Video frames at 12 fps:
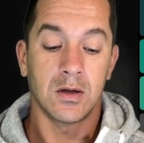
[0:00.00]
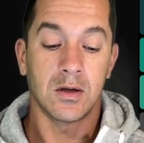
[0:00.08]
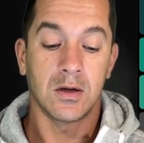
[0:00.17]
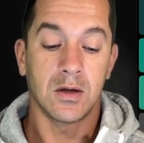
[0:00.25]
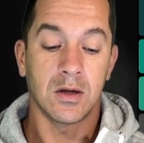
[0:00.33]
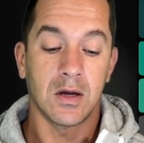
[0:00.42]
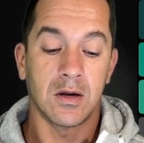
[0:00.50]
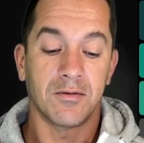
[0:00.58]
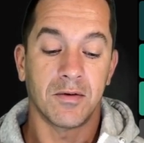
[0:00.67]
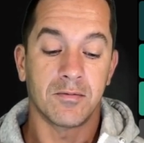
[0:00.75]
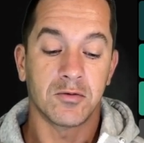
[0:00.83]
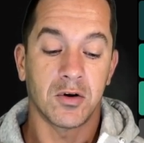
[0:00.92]
And again,
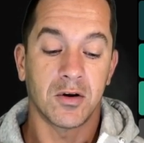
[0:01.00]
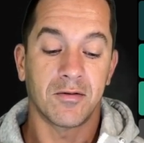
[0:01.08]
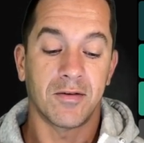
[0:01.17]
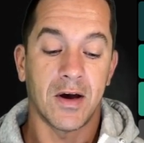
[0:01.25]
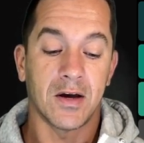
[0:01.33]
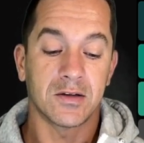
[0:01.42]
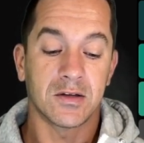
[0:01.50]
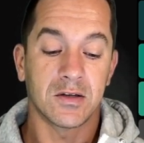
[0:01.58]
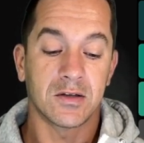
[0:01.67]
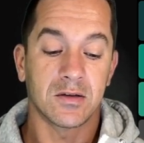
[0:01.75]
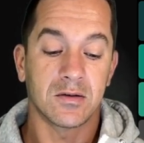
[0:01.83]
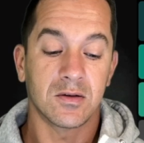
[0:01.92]
if I'm drawing fast,
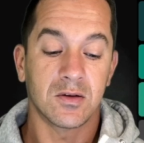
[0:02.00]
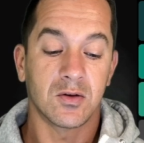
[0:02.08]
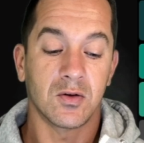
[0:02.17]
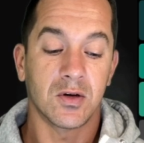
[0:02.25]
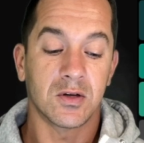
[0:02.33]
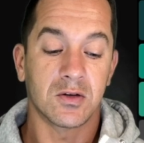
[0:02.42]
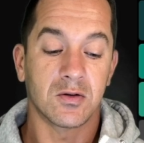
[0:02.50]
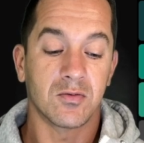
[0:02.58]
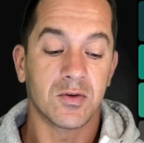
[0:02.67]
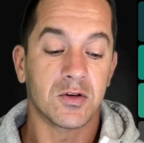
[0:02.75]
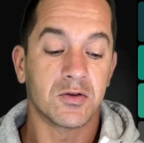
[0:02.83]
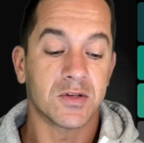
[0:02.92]
it's going to
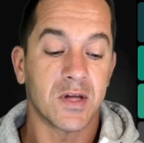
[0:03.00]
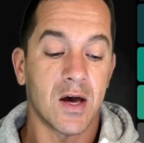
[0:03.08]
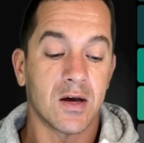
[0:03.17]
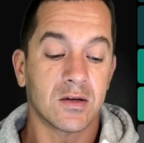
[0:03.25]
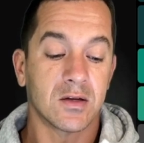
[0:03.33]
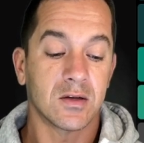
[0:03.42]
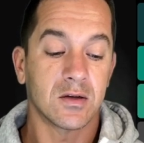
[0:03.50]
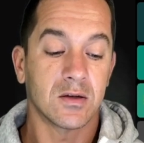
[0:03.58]
reduce that.